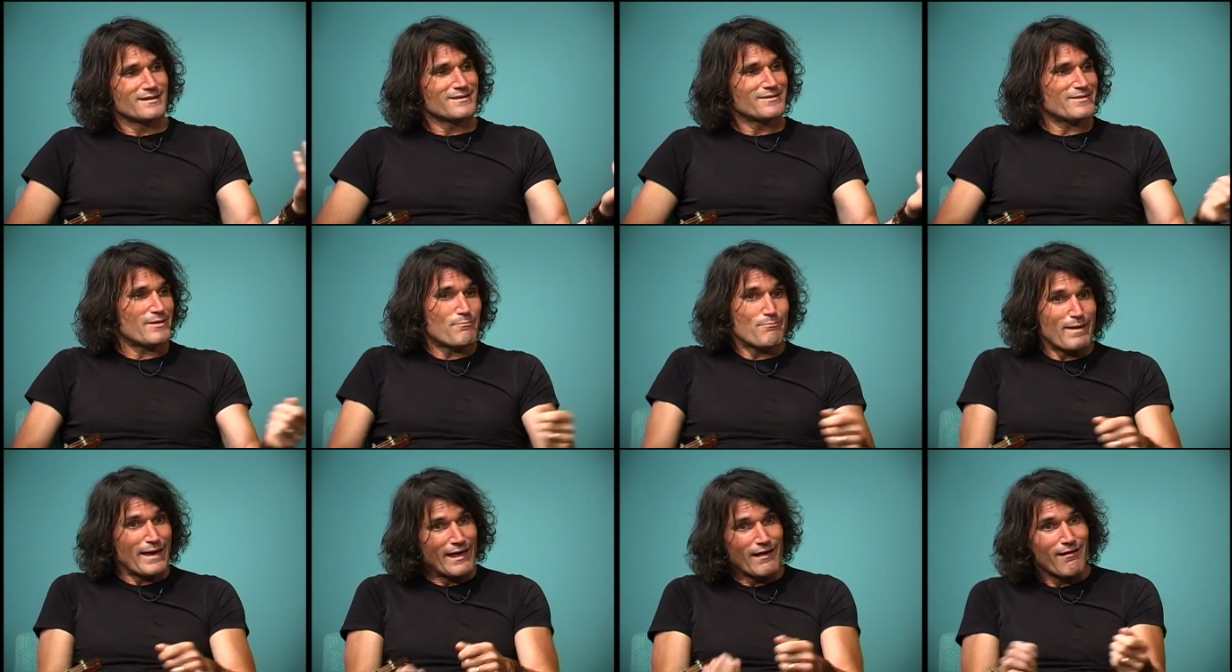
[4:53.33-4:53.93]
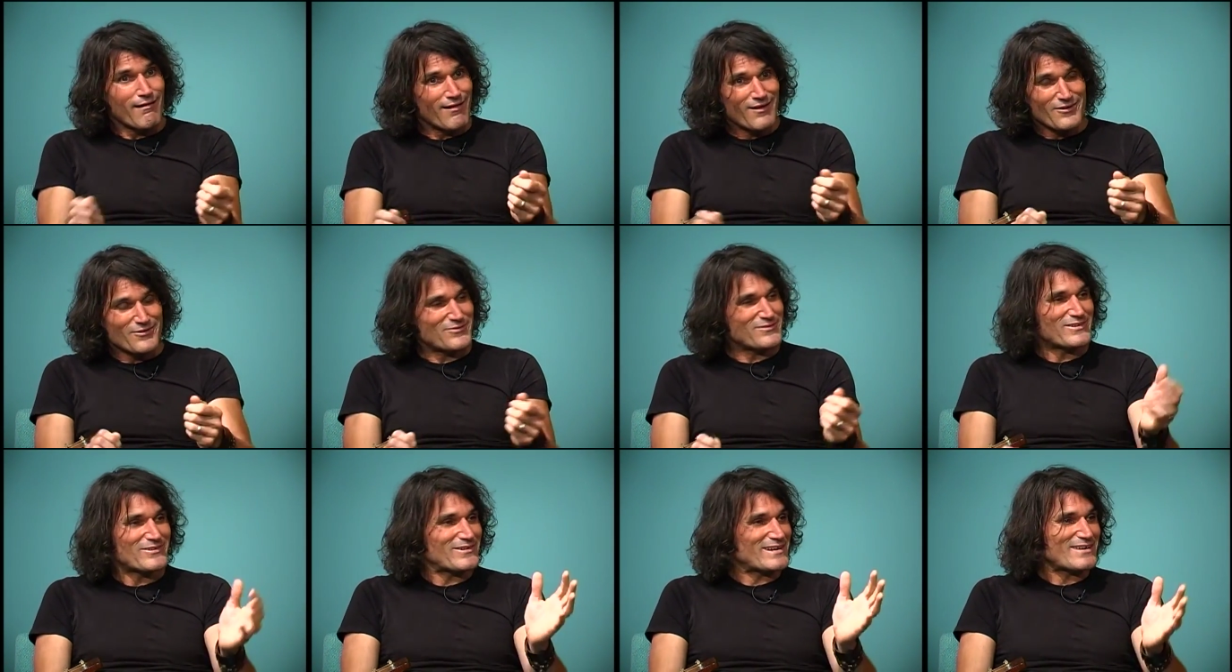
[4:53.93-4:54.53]
the bell or
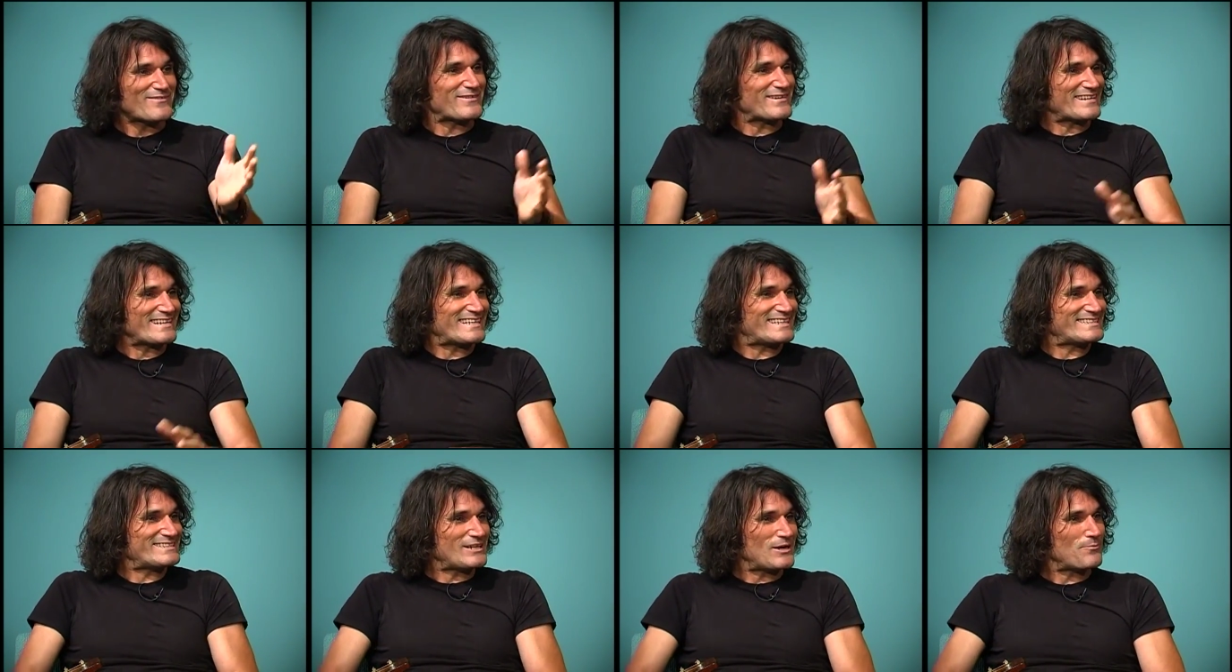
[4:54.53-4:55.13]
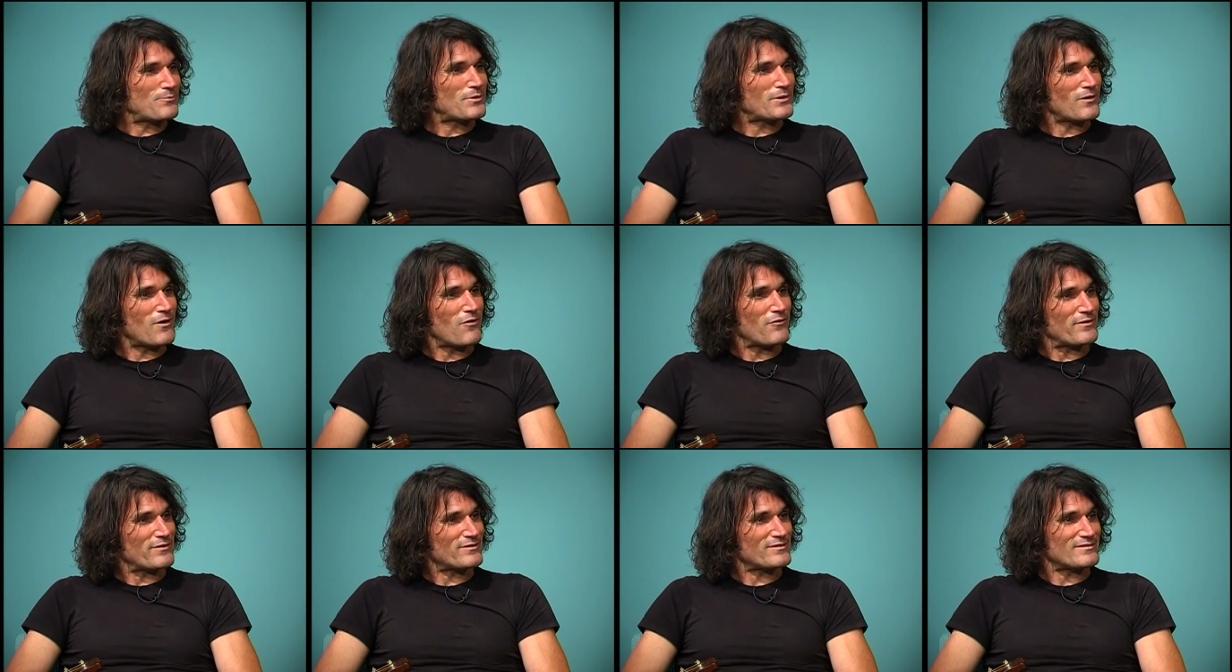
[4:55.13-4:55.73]
whatever it is?" You know, put
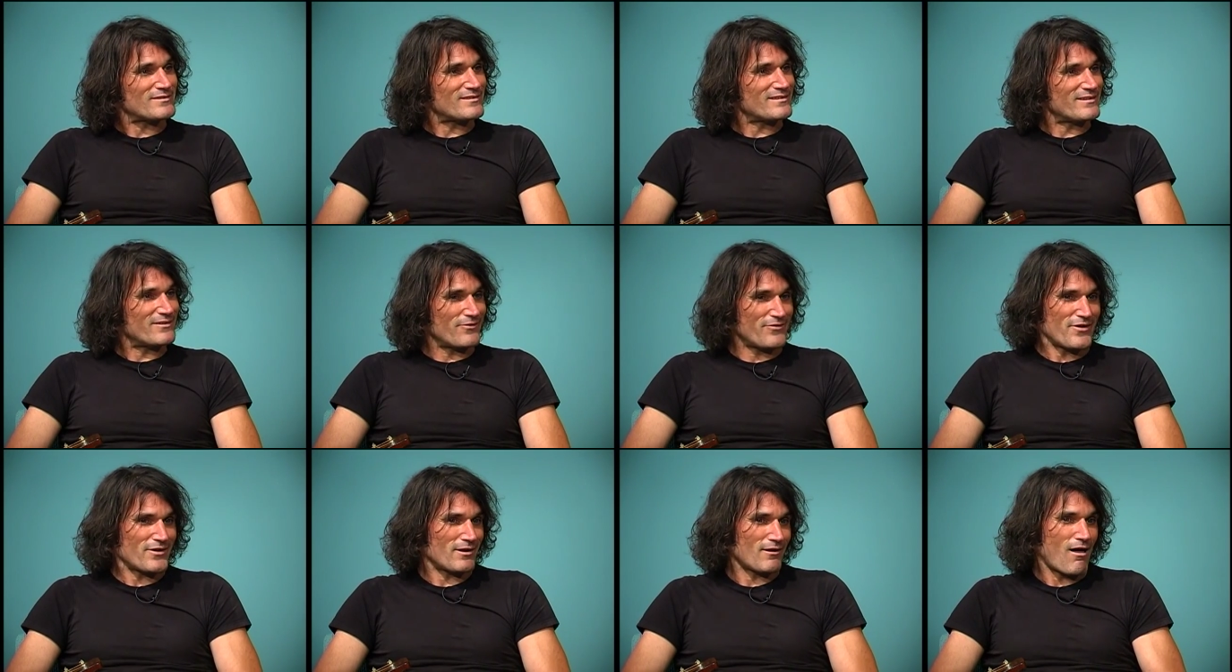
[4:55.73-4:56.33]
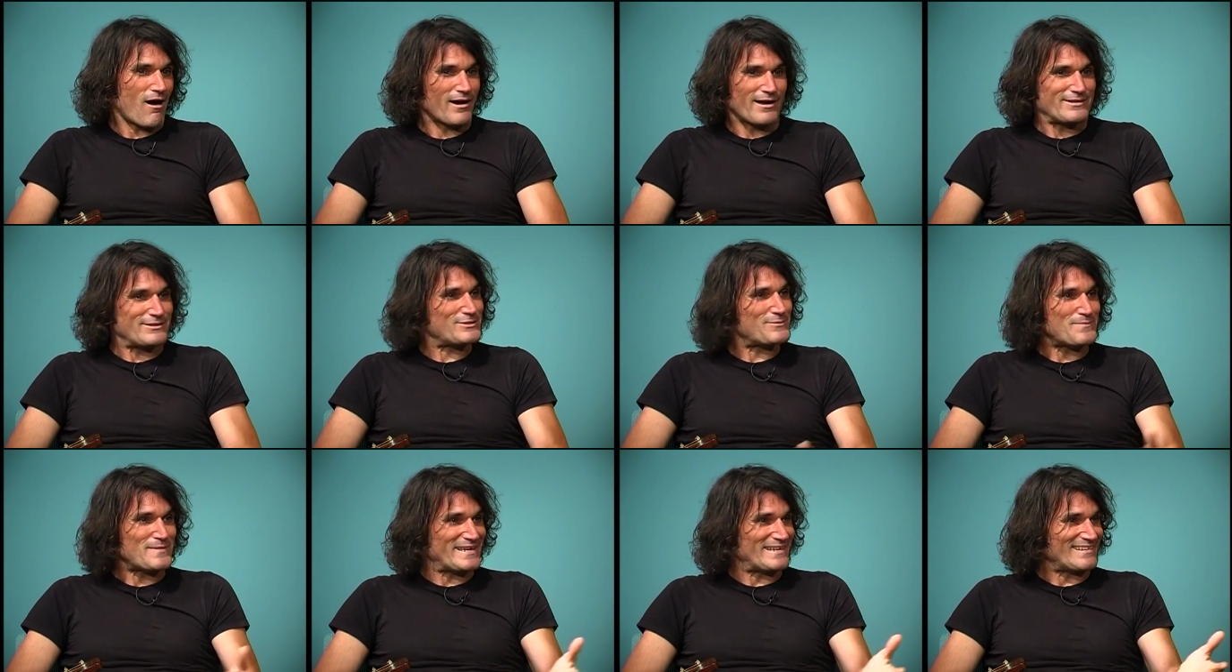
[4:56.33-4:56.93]
all these, you know, the
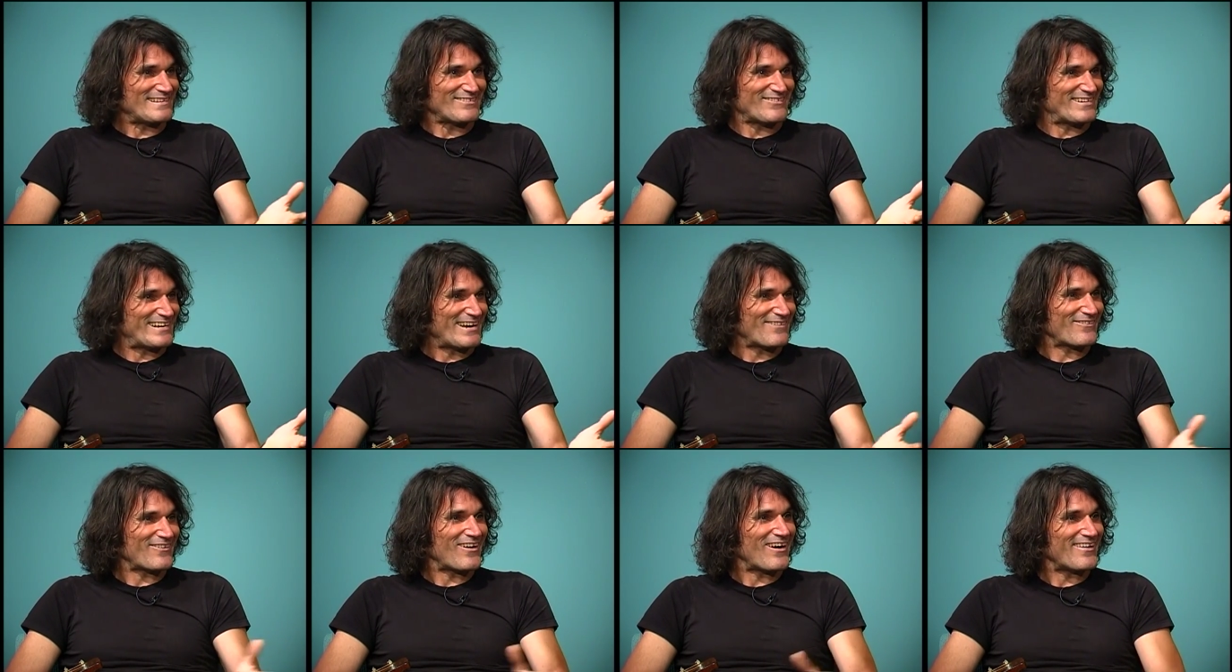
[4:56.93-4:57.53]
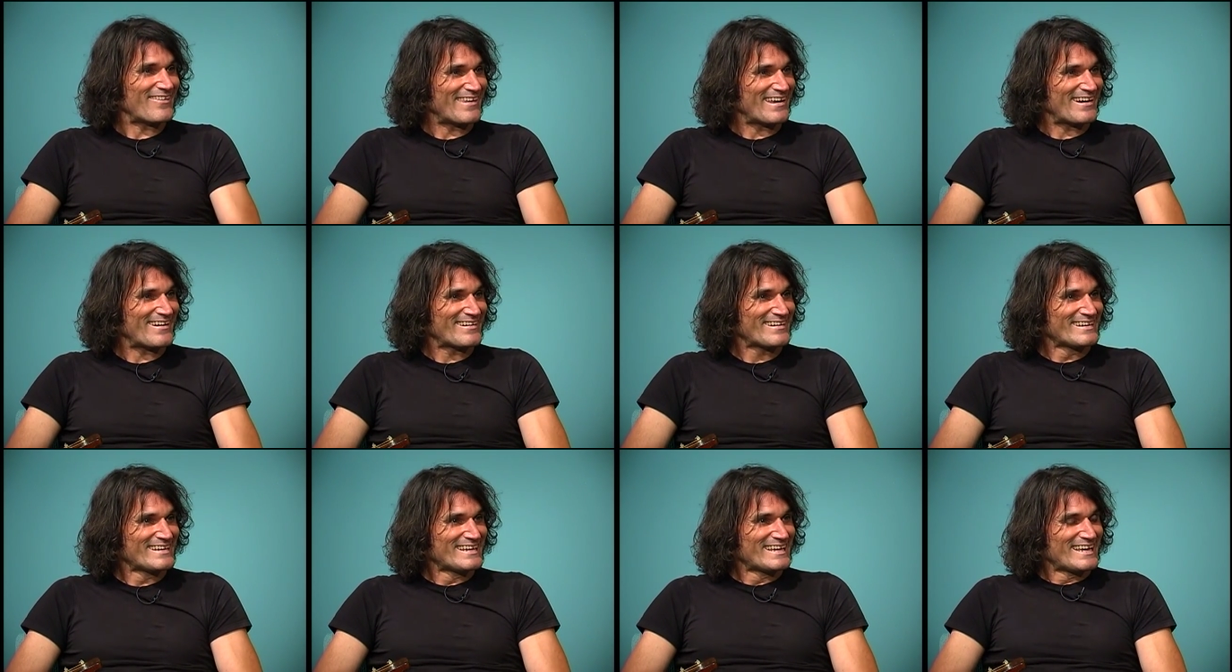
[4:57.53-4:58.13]
glockenspiel or whatever on
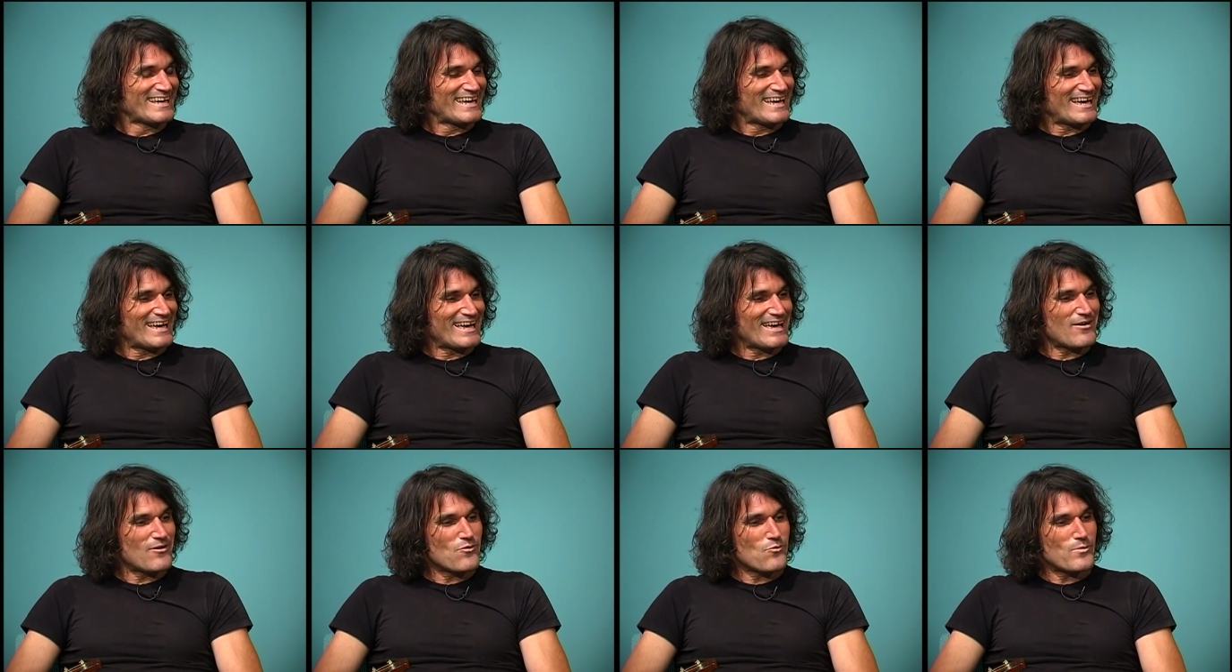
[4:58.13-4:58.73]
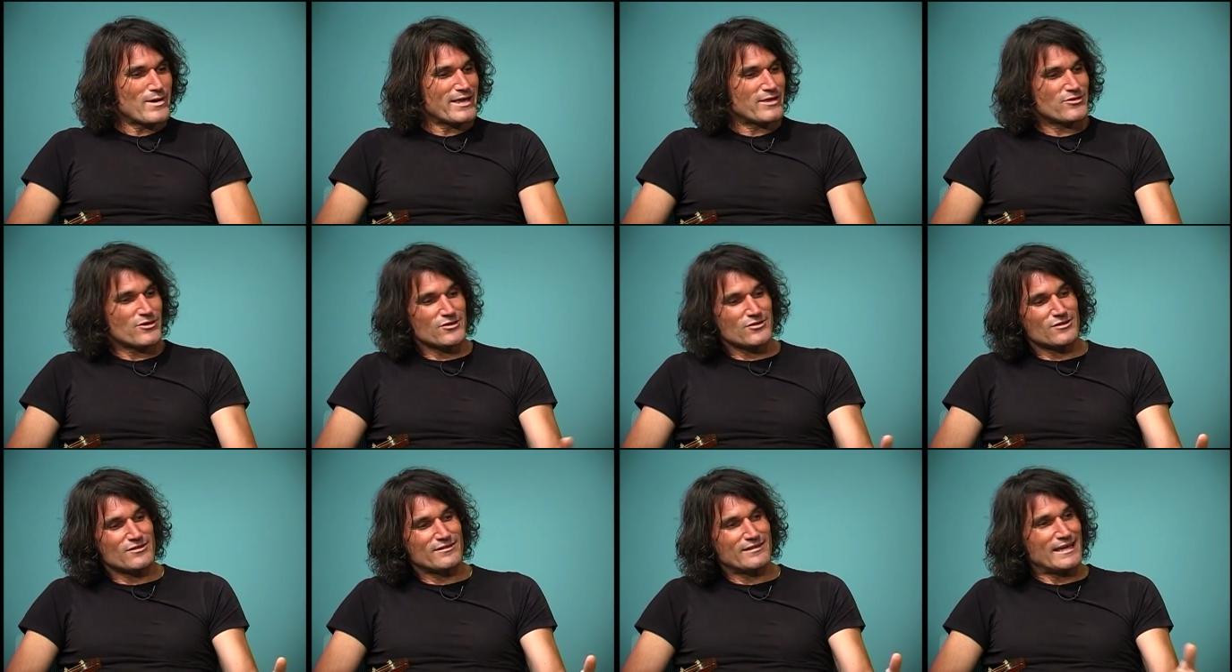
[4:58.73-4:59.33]
there. Right. We
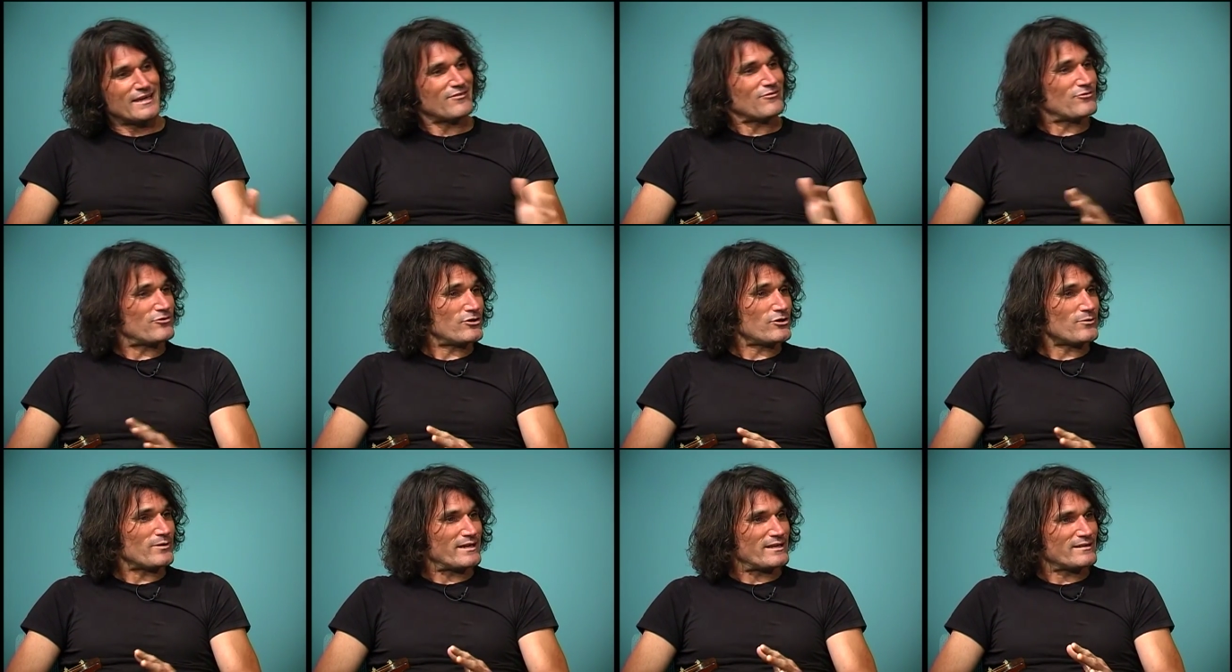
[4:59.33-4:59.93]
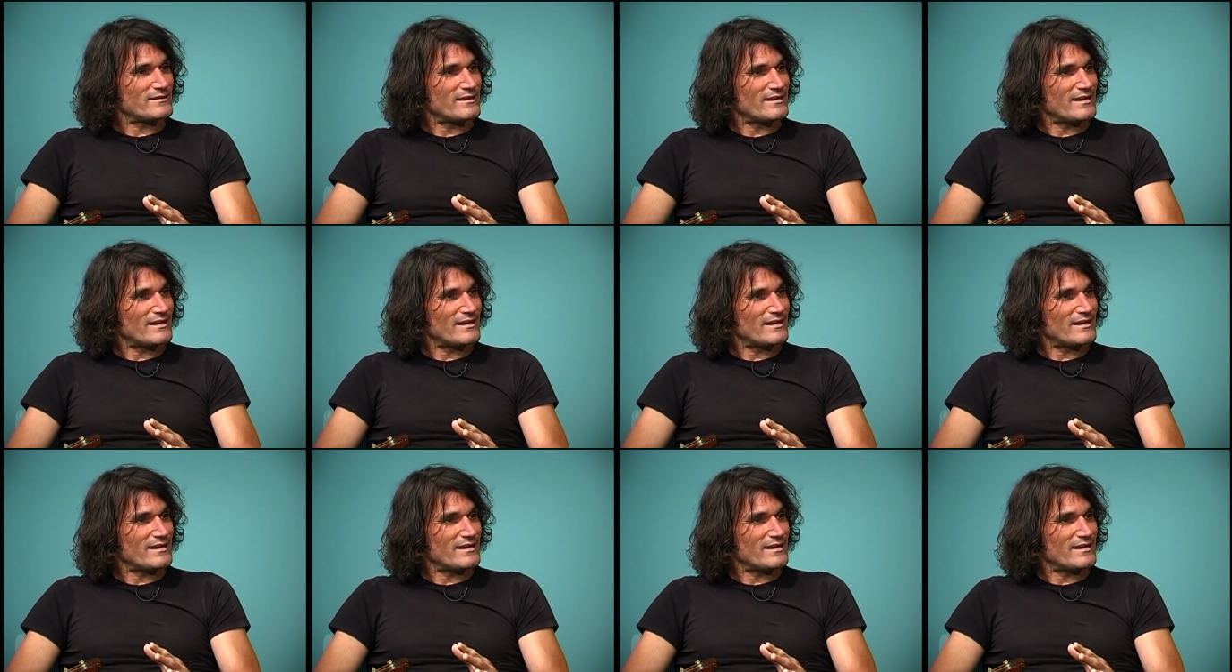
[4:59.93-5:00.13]
just didn't do it,